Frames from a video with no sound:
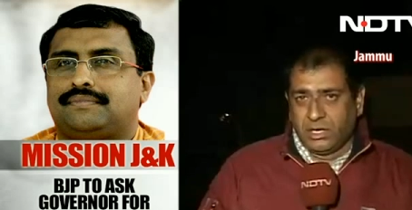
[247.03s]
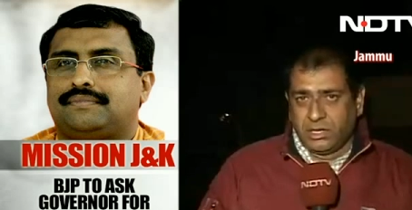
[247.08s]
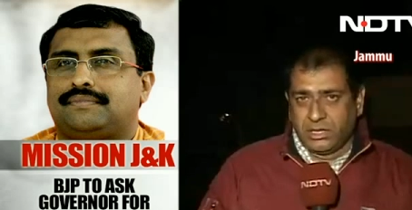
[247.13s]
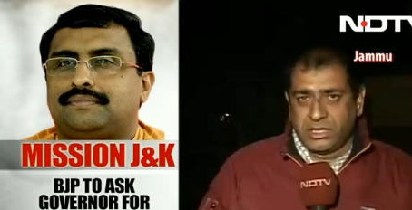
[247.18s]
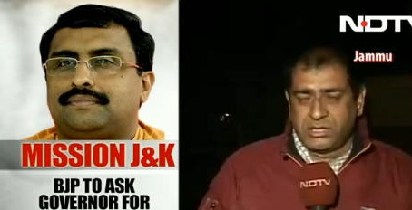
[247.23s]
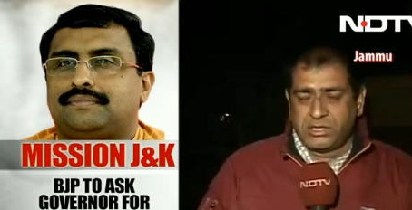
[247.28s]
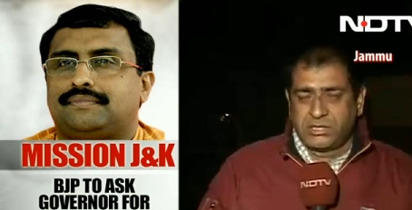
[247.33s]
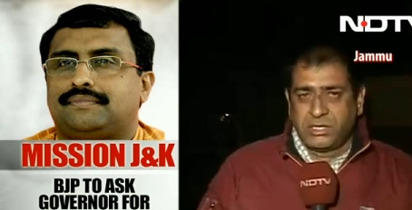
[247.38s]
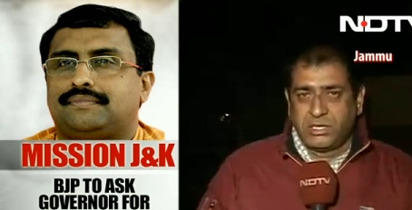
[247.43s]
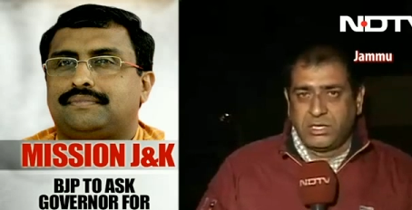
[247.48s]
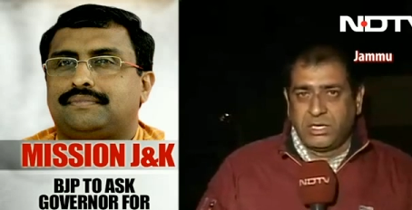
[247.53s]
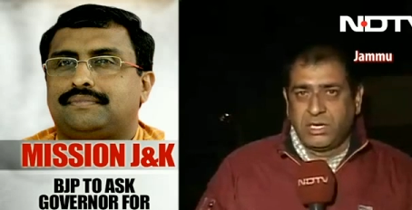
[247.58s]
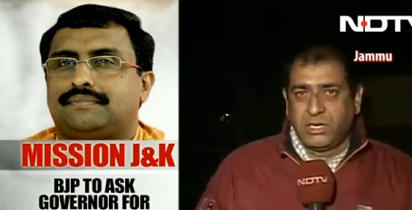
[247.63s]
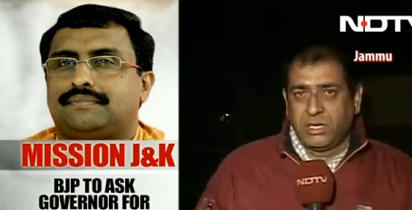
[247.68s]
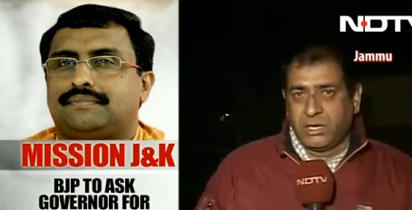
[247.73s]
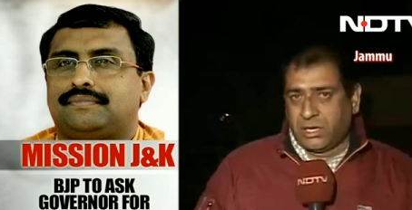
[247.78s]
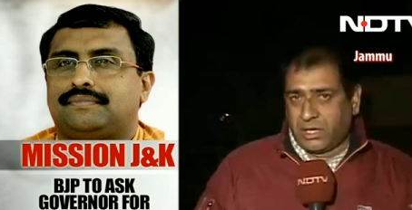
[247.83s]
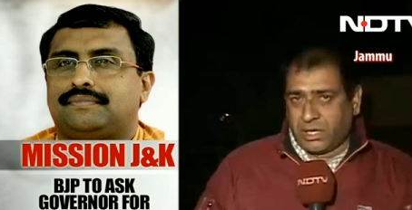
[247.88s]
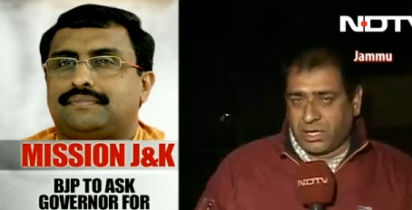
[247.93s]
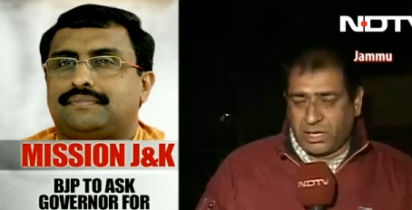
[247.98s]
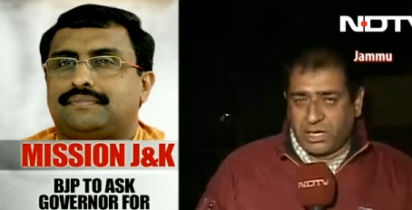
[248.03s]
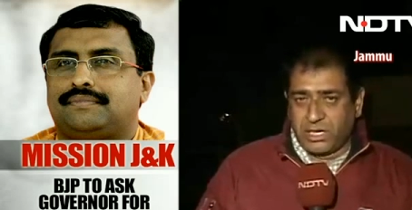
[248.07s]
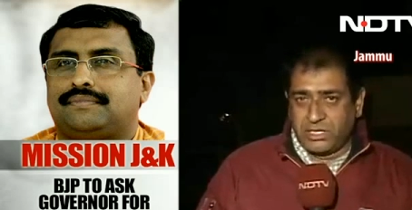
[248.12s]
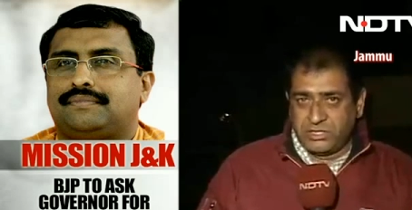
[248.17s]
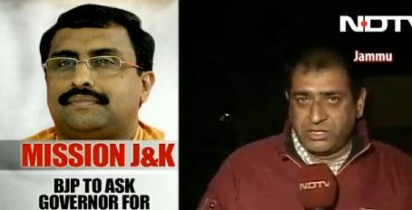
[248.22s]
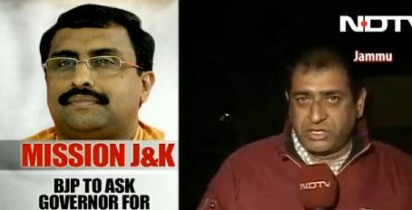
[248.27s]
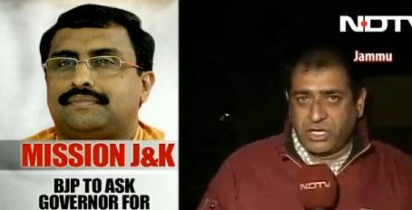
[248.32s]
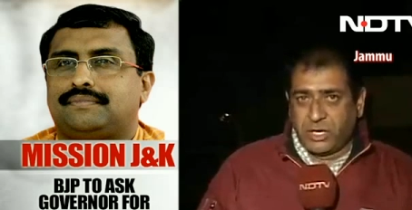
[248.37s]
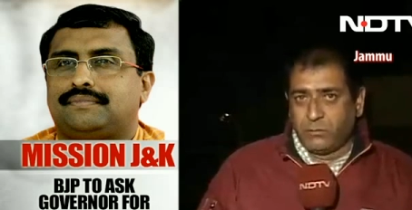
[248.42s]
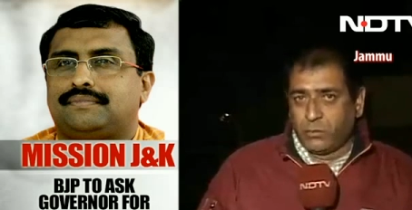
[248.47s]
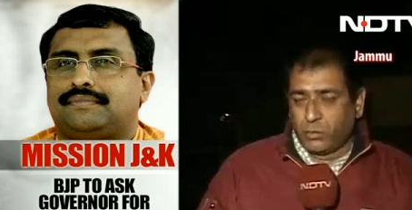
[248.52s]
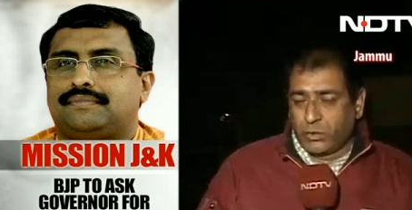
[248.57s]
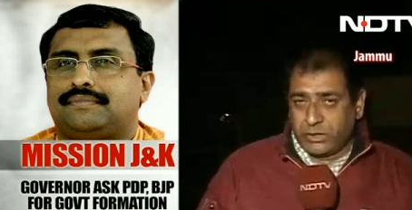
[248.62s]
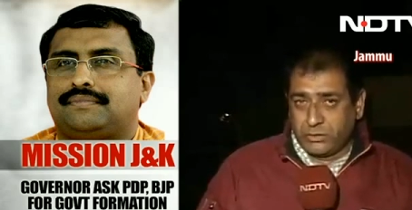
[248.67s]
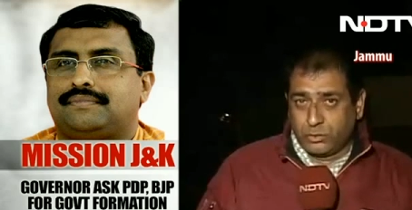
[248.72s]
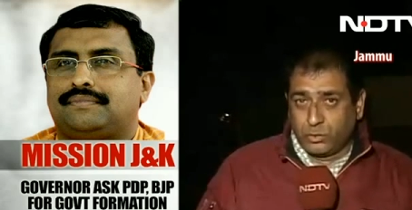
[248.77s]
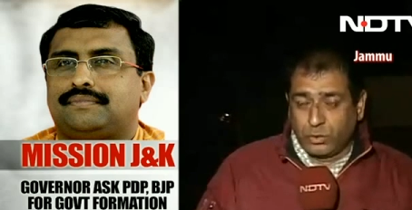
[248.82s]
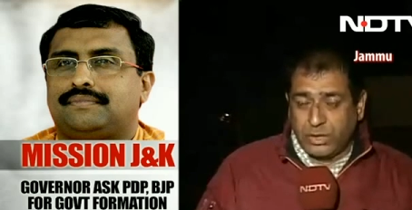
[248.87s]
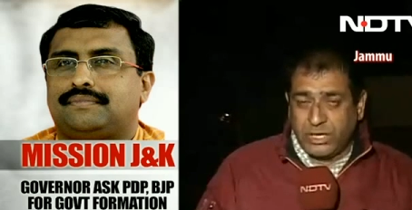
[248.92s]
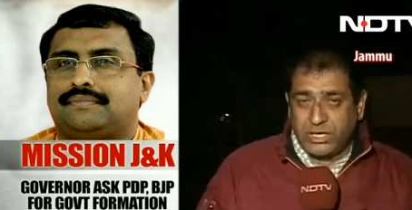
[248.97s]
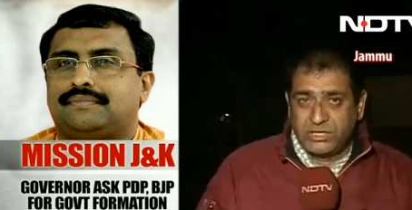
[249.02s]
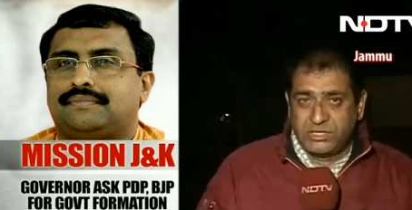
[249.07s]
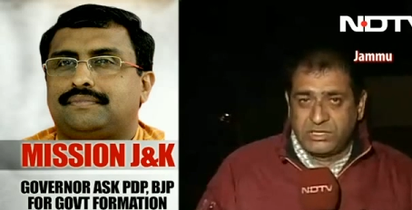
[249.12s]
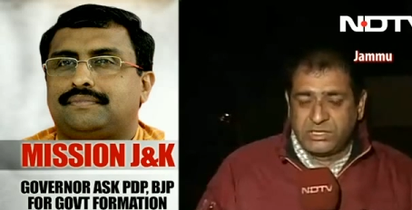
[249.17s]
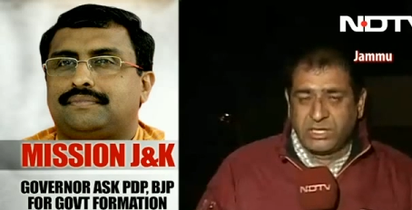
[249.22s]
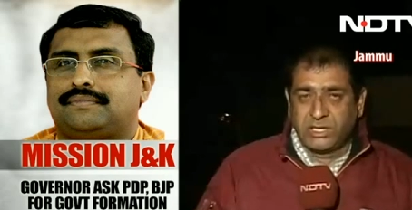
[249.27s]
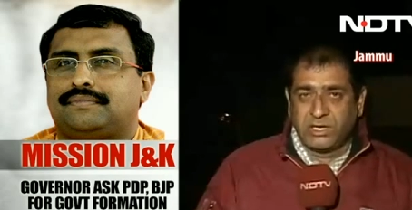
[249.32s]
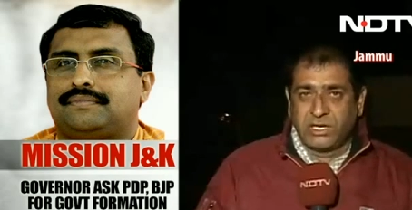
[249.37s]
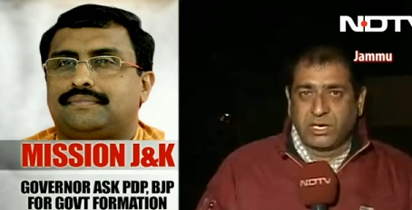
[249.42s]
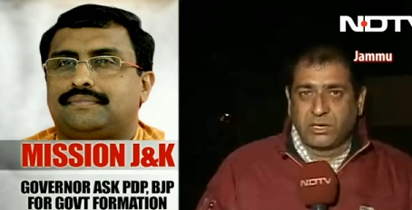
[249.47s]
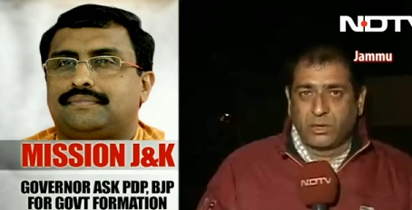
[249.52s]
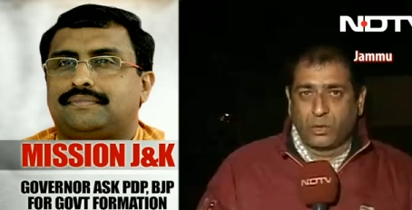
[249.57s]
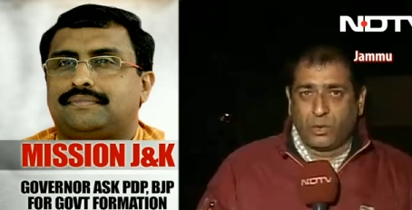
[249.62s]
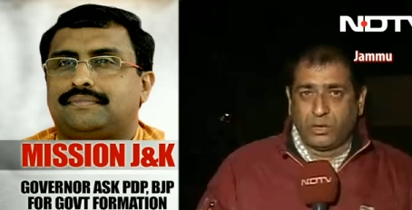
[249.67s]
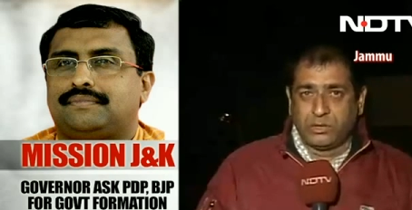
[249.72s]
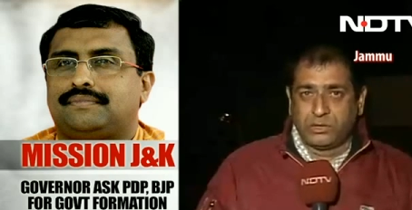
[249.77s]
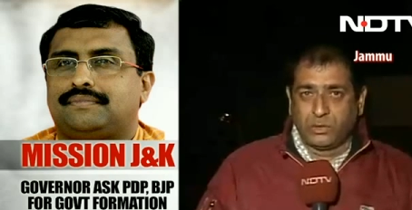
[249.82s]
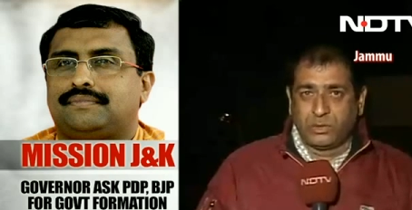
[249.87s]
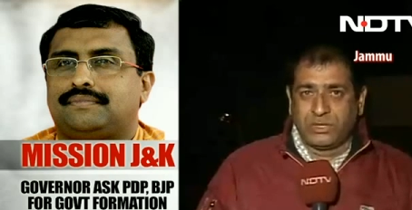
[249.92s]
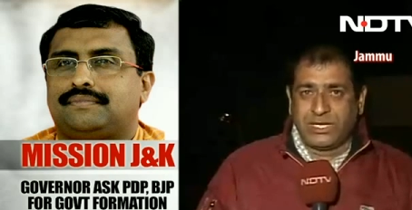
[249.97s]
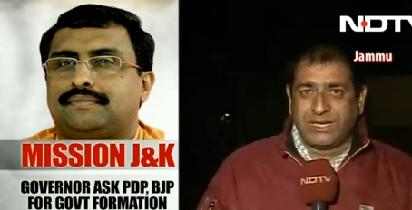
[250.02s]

Speaker 1: yesterday in Jammu and today in Srinagar also